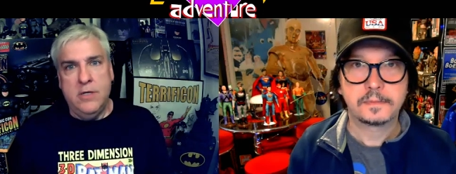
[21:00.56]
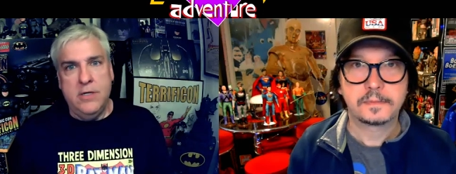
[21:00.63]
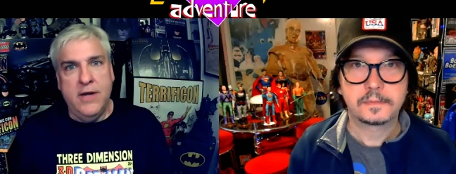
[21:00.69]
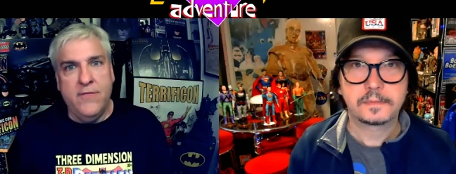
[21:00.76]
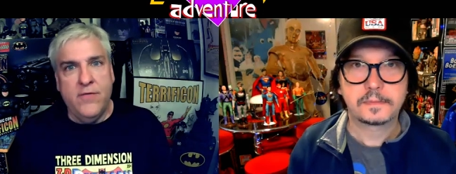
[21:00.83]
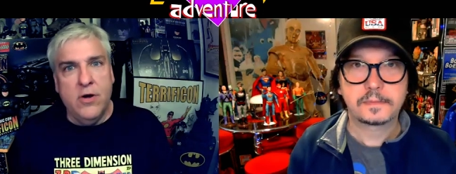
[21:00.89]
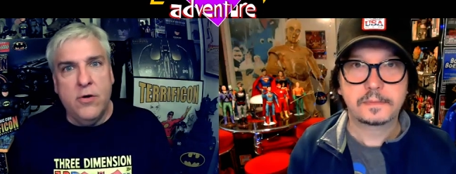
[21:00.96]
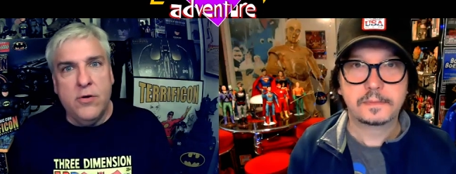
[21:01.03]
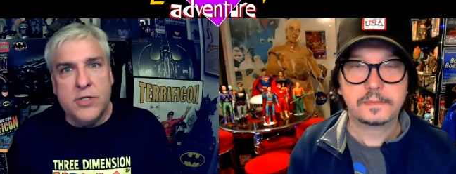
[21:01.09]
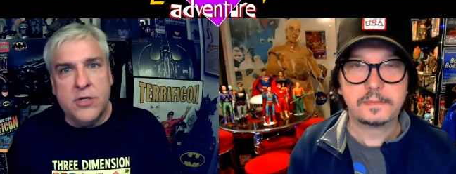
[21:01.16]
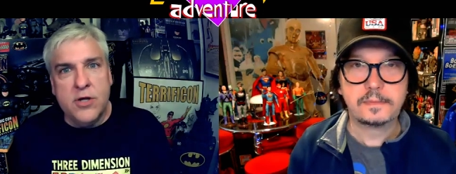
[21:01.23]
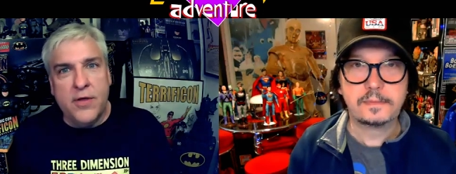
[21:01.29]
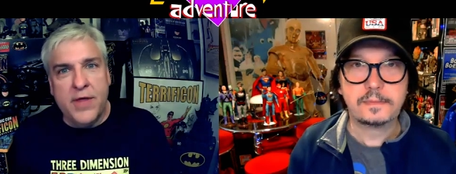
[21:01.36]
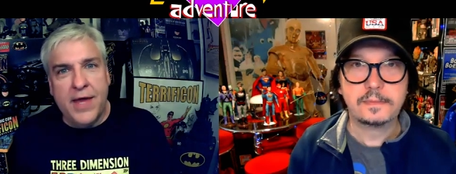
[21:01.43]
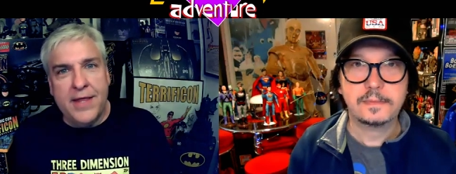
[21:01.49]
Speaker 1: never noticed
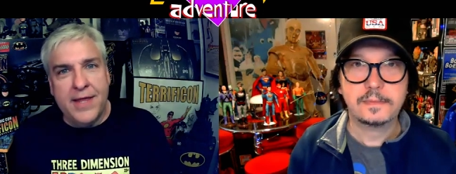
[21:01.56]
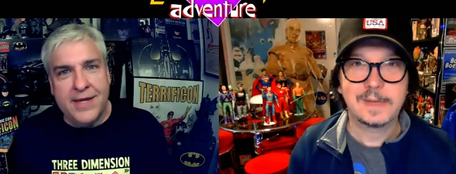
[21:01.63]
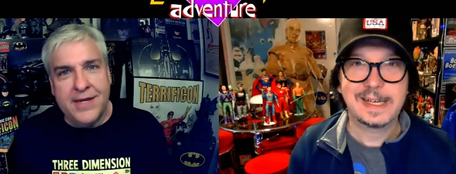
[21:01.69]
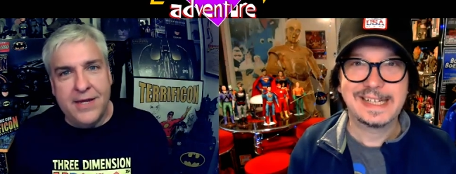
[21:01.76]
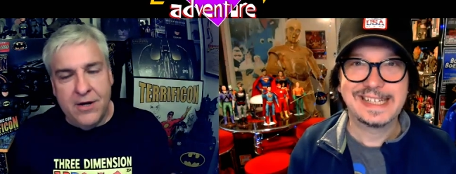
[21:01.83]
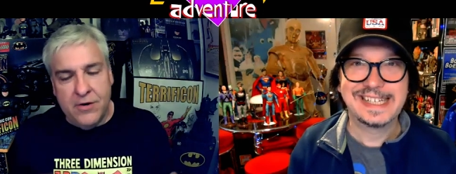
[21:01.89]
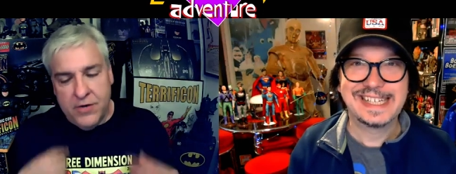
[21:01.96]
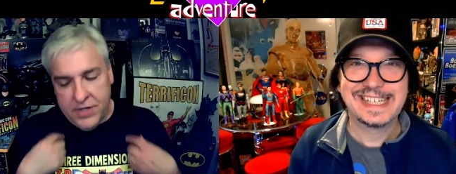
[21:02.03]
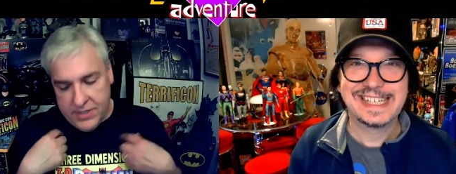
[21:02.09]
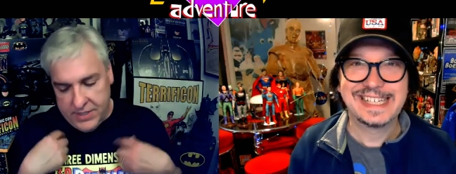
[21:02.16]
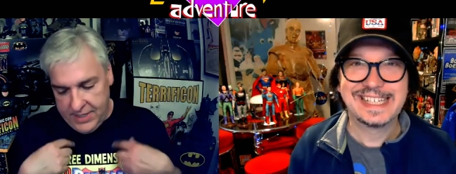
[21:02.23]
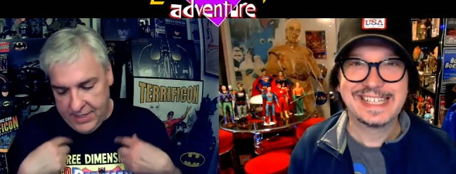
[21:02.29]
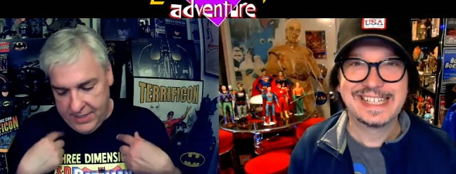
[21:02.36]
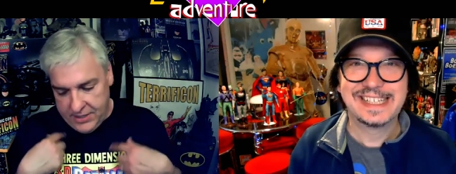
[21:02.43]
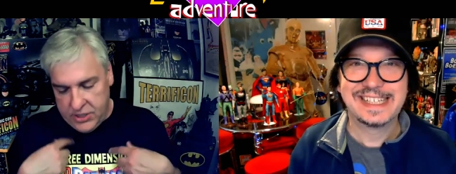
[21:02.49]
all that. Like you know, you could
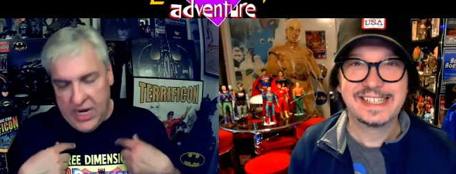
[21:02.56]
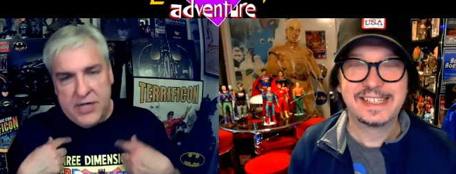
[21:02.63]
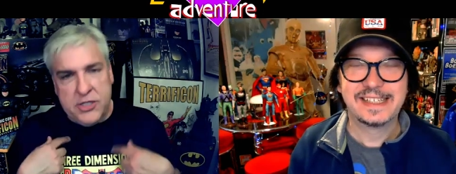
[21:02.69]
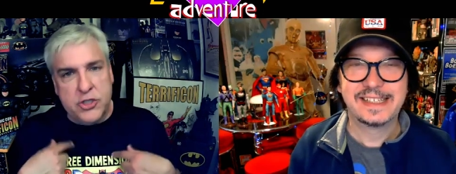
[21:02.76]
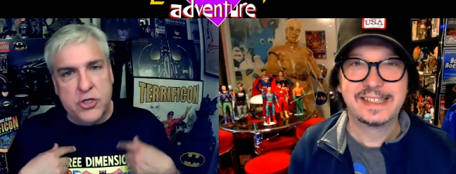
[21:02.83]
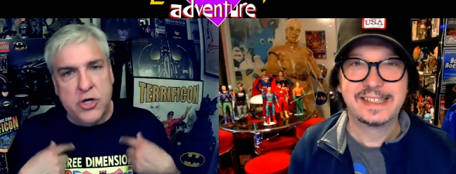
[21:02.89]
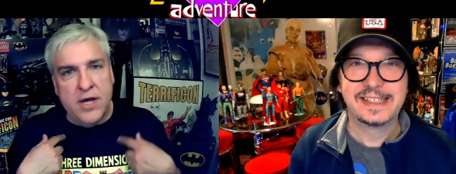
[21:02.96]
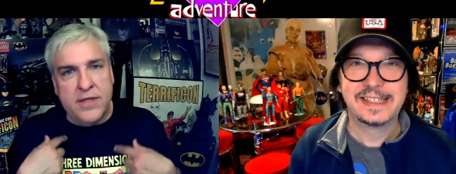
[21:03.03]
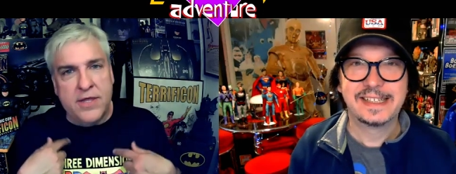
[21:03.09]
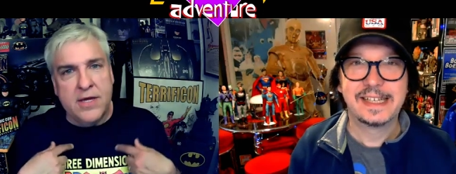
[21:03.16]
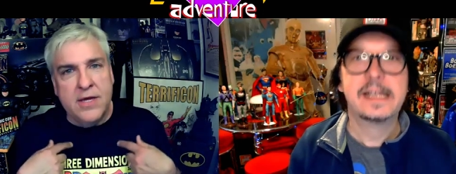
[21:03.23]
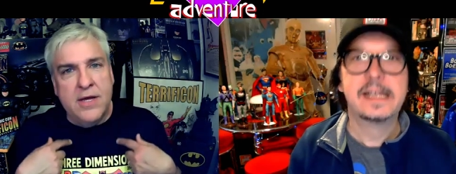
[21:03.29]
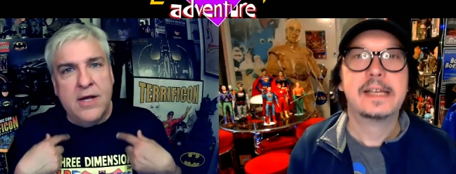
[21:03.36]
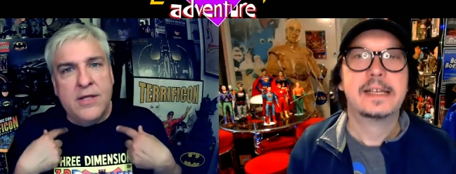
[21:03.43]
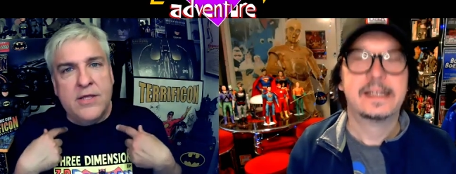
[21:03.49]
see the texture on the
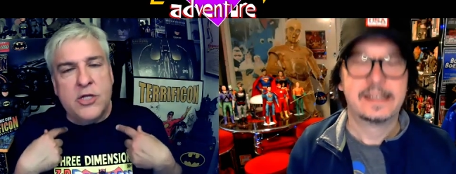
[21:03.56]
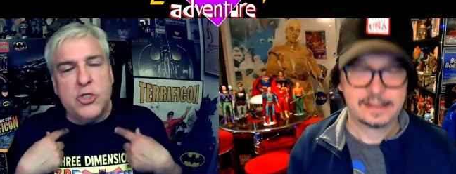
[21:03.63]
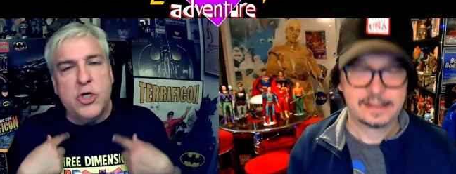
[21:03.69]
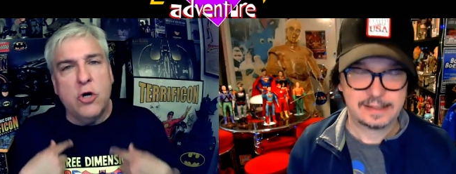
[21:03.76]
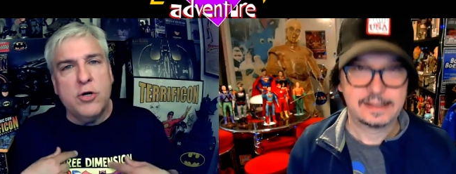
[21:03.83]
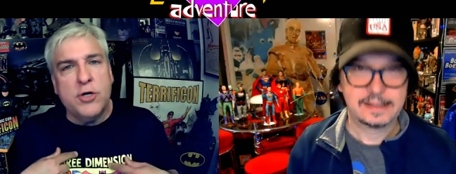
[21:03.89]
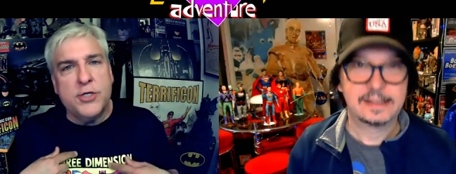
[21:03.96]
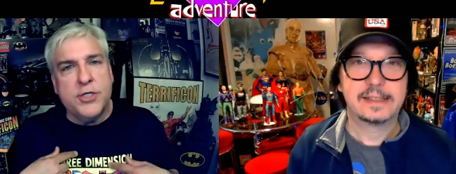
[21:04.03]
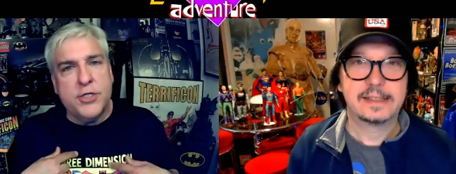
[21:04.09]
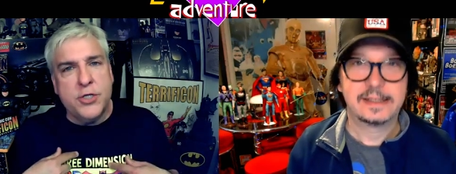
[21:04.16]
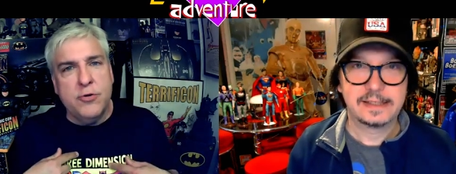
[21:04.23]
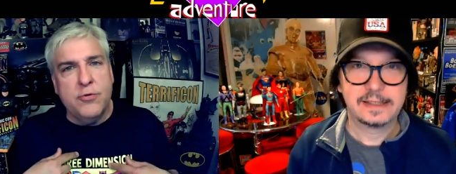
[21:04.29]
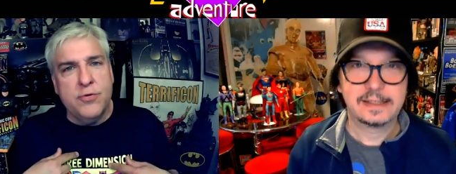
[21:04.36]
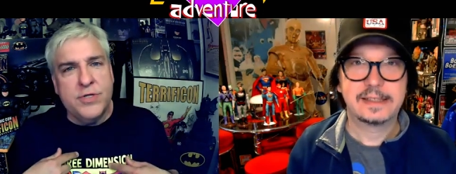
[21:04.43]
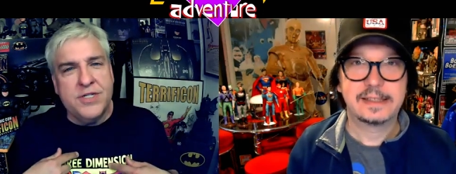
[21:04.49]
the Joker's
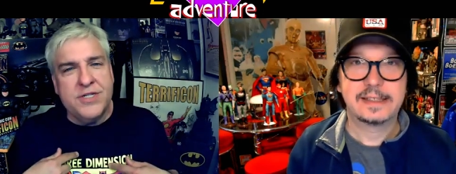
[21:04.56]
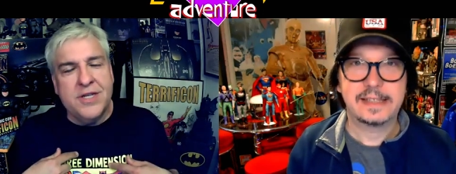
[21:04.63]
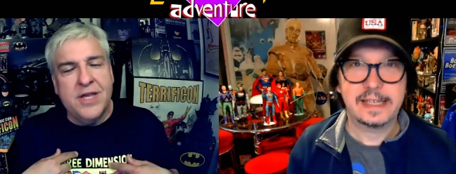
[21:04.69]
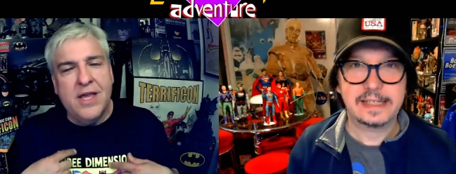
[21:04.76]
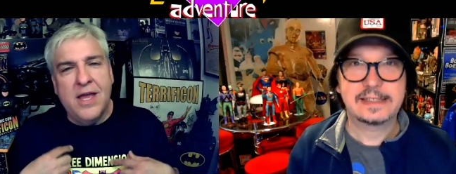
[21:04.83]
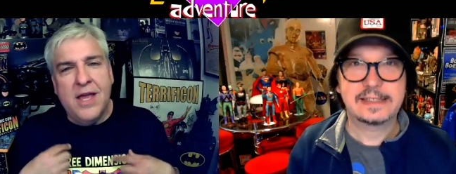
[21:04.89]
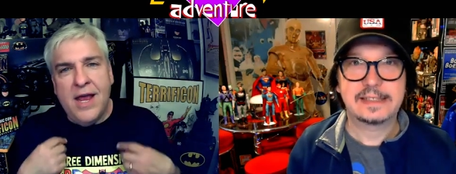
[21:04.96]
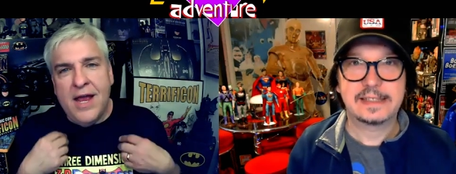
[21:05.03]
suits, yes,